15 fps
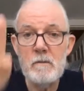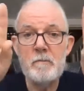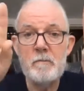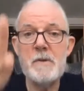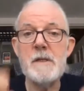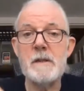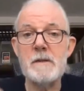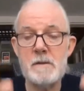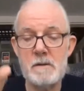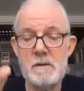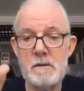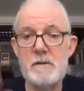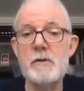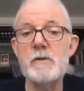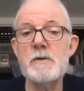peaks.
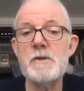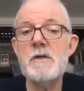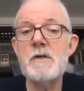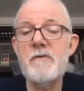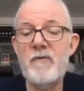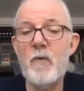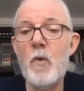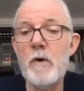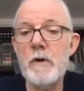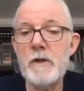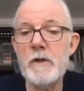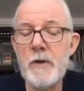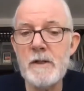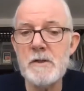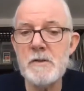You'll see four
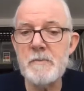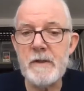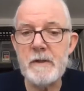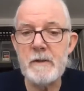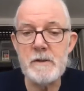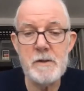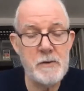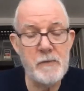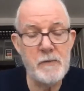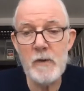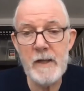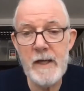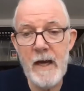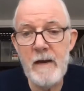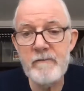transmitters. You've
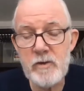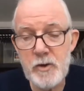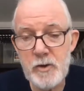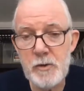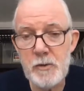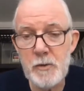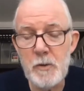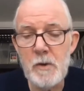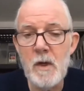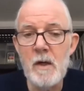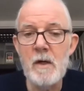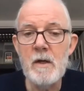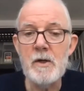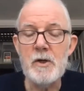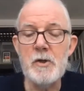only have two.
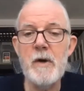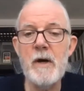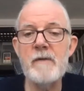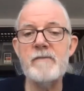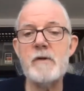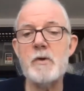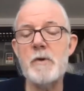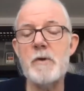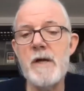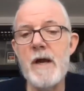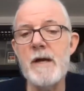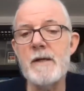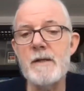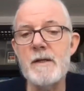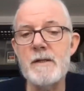You have
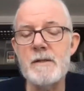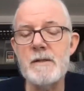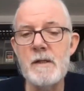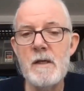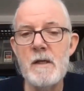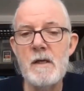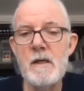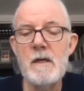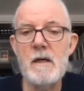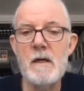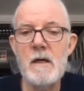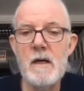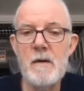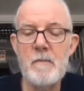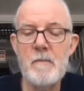created
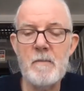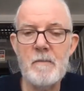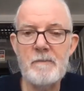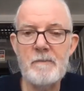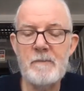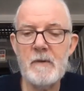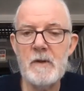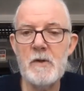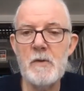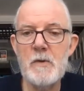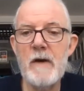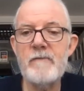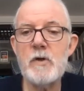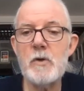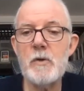um, you
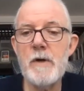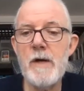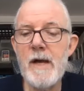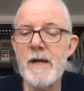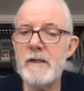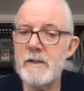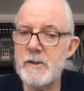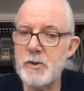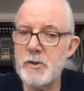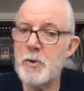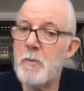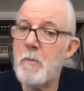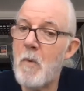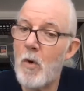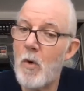have created two
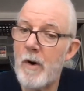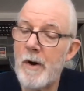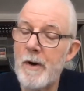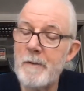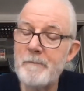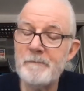more.